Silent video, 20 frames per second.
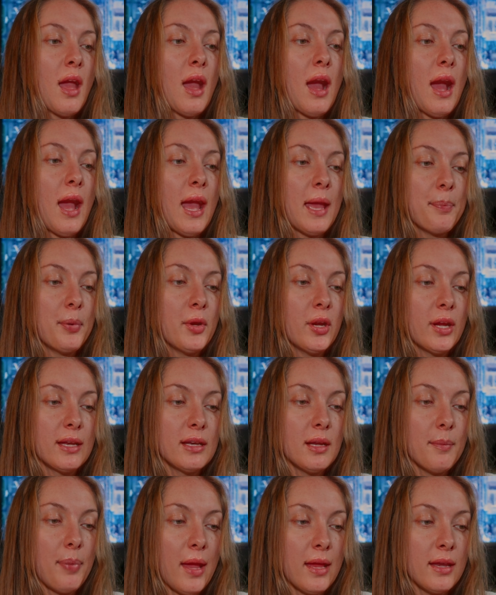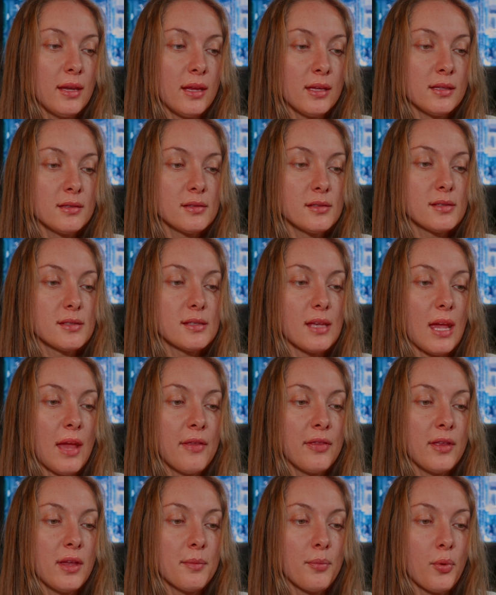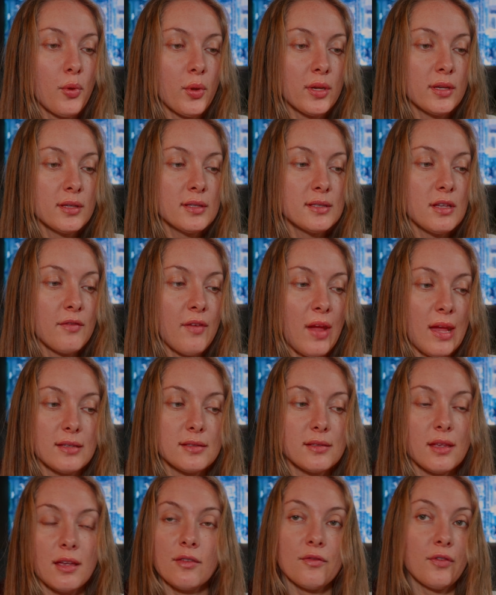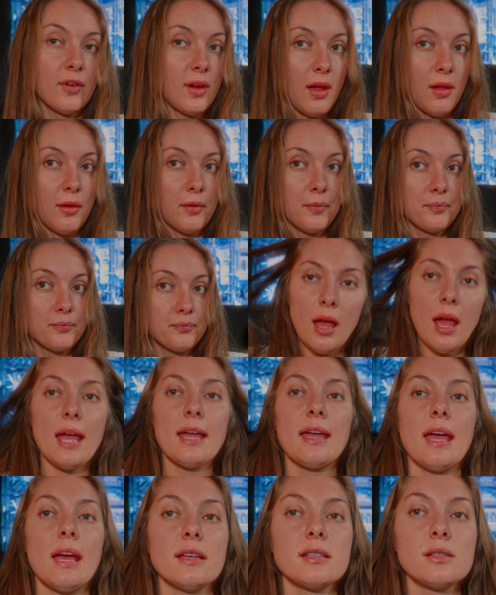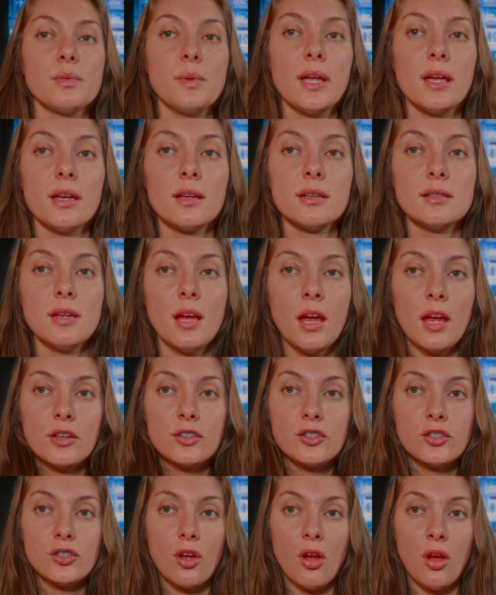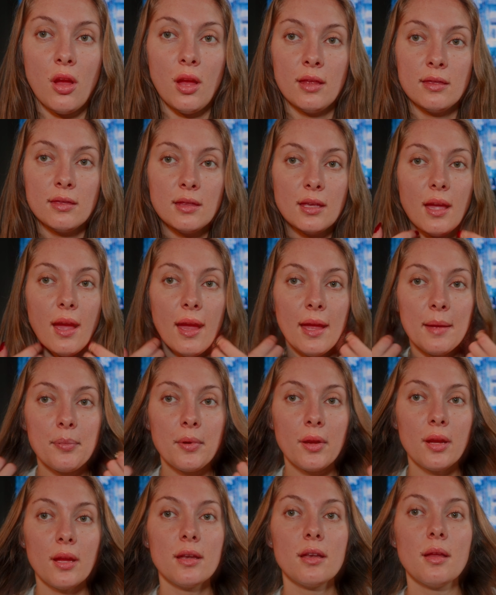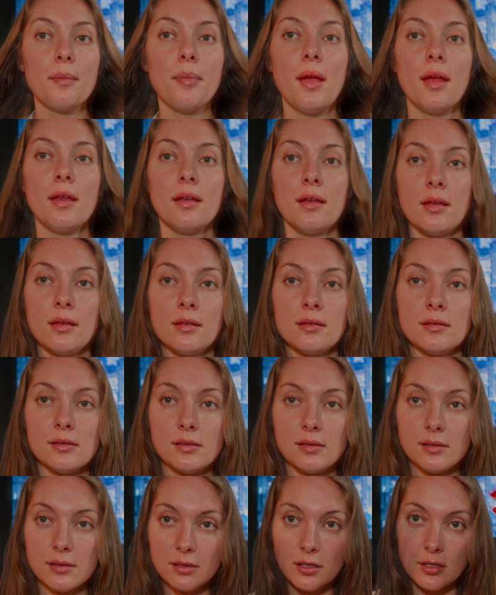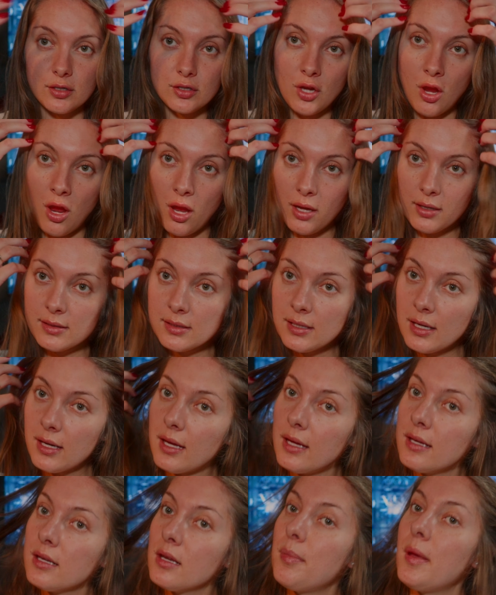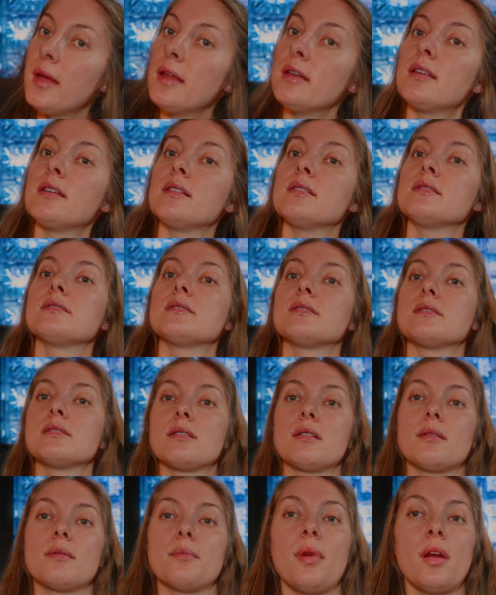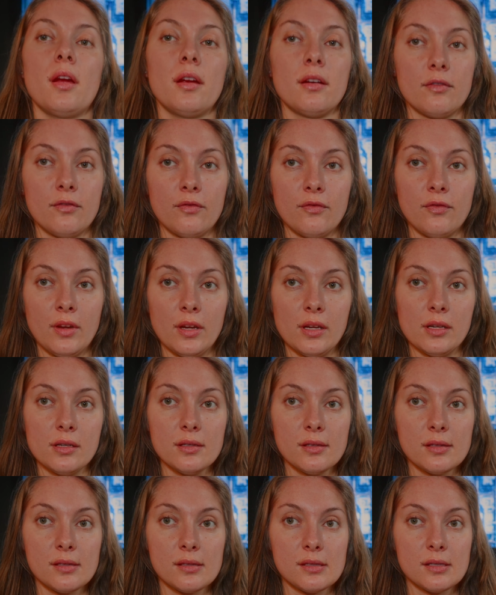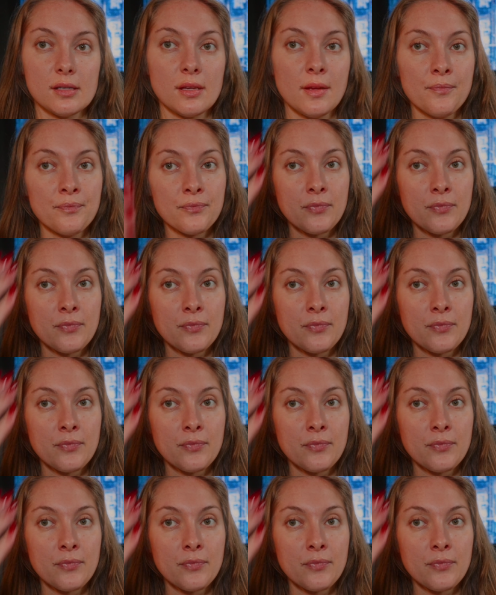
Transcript: Hyper independence and the importance of asking for help. I guess we can touch on the hyper independence, toxic independence part first.